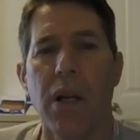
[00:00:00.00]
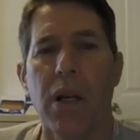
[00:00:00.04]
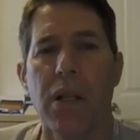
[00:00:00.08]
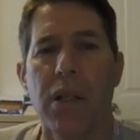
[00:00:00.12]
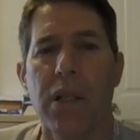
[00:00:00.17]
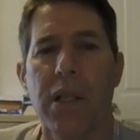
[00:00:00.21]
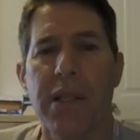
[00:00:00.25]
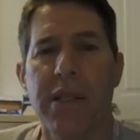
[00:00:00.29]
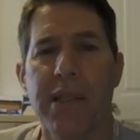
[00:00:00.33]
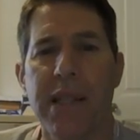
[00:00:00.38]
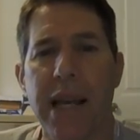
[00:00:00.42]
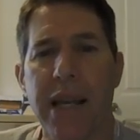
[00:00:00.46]

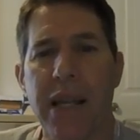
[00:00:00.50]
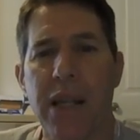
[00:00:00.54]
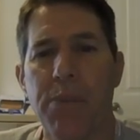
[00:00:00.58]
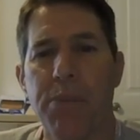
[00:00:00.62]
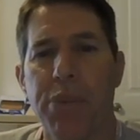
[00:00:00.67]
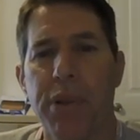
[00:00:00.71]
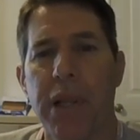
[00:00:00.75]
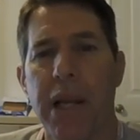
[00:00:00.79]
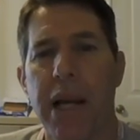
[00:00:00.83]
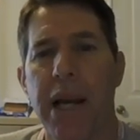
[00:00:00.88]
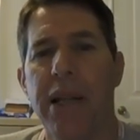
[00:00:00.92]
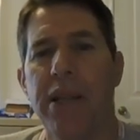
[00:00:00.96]
to second
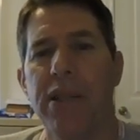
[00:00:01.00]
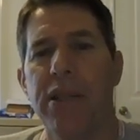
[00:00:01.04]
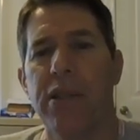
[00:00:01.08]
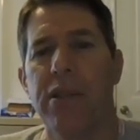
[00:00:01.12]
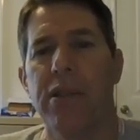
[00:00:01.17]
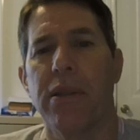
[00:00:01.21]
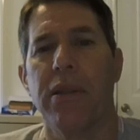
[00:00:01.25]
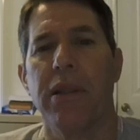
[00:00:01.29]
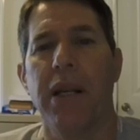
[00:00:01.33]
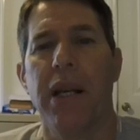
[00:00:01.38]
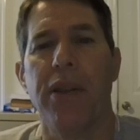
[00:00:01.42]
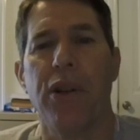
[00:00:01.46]

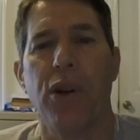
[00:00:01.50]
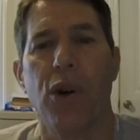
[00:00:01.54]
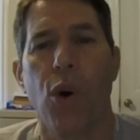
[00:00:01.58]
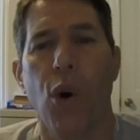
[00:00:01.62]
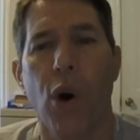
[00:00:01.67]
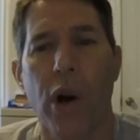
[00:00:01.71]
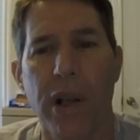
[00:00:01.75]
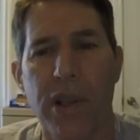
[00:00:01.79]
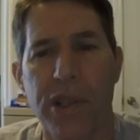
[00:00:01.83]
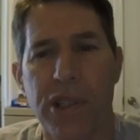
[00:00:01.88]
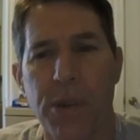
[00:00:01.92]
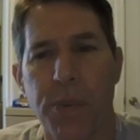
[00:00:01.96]
place in their
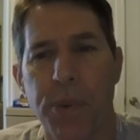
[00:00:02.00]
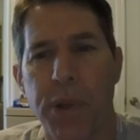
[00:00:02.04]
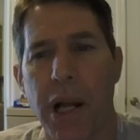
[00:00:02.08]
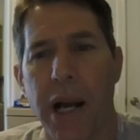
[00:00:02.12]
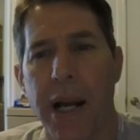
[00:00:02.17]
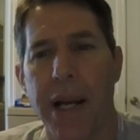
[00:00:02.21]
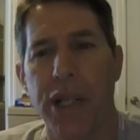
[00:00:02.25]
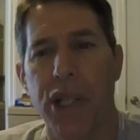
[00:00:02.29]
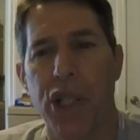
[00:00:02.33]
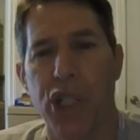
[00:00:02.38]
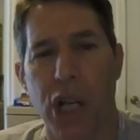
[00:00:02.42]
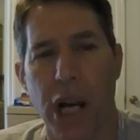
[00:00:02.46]
oil
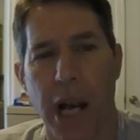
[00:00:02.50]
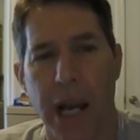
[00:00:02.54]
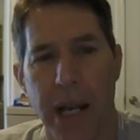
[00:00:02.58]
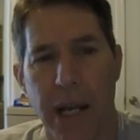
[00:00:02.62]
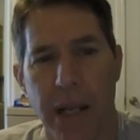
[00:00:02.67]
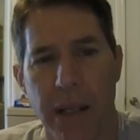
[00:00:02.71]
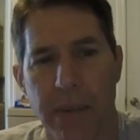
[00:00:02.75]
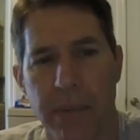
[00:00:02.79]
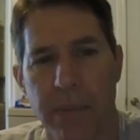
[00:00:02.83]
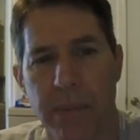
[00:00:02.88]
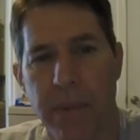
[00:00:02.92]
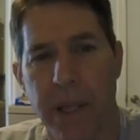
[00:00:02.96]
supply in China.
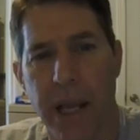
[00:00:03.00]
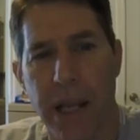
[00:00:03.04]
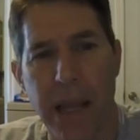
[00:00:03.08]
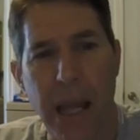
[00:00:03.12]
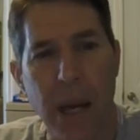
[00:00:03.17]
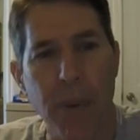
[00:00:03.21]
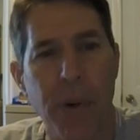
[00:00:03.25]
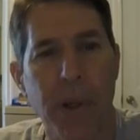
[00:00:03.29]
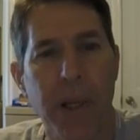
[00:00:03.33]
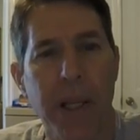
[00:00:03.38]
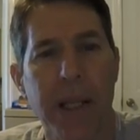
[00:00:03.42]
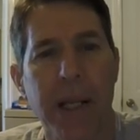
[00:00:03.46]
Can
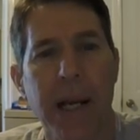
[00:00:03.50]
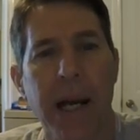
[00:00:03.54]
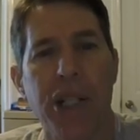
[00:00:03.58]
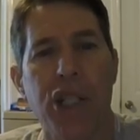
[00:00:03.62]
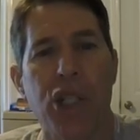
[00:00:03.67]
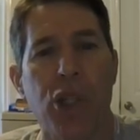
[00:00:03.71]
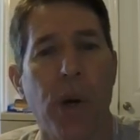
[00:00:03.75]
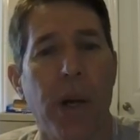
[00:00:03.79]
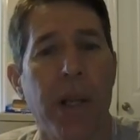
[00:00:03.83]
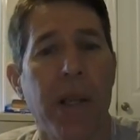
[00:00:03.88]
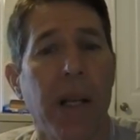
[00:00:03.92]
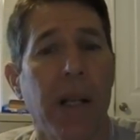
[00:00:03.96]
they really not
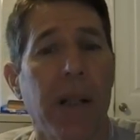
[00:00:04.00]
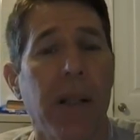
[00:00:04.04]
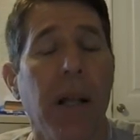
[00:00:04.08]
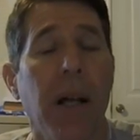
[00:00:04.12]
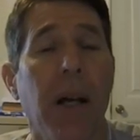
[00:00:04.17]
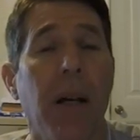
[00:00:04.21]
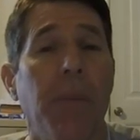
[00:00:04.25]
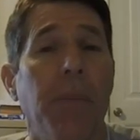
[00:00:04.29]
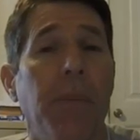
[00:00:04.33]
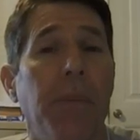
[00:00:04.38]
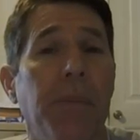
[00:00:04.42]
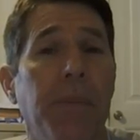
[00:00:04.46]
join the
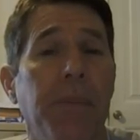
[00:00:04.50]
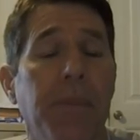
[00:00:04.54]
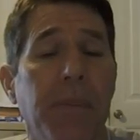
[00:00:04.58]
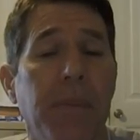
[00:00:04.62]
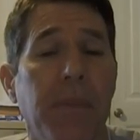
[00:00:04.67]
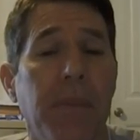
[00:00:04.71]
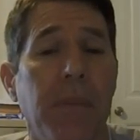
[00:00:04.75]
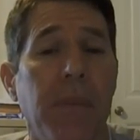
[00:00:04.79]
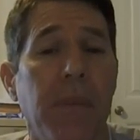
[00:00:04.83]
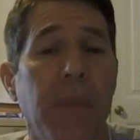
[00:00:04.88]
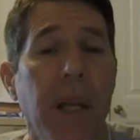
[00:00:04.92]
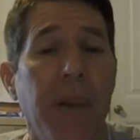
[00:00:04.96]
club?
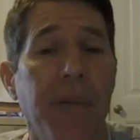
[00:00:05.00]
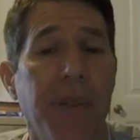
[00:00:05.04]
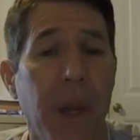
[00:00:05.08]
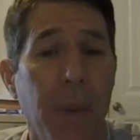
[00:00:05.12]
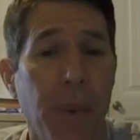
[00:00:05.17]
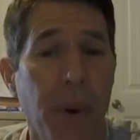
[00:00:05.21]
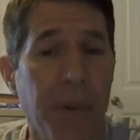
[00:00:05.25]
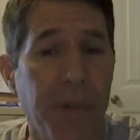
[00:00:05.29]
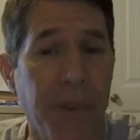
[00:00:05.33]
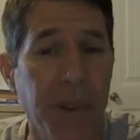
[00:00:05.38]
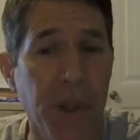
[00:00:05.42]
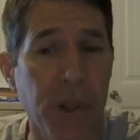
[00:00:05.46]
If they
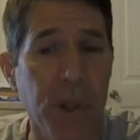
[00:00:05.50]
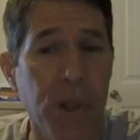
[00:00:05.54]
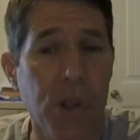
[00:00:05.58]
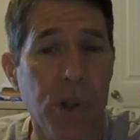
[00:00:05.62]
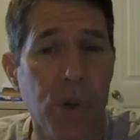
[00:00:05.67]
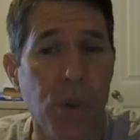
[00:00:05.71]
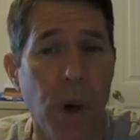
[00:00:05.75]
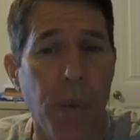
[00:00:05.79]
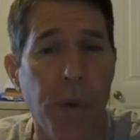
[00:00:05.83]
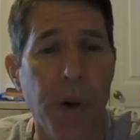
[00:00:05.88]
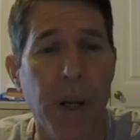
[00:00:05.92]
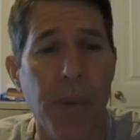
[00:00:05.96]
refuse,
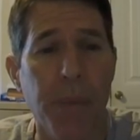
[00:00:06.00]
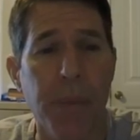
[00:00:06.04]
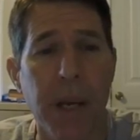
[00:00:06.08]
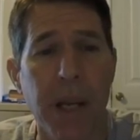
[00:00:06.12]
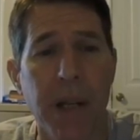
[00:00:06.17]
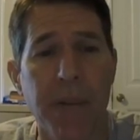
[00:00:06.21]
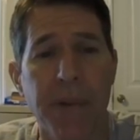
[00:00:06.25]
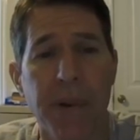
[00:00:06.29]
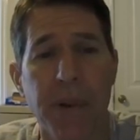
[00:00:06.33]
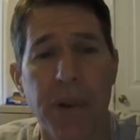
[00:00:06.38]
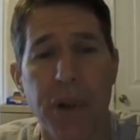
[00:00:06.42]
what would it mean for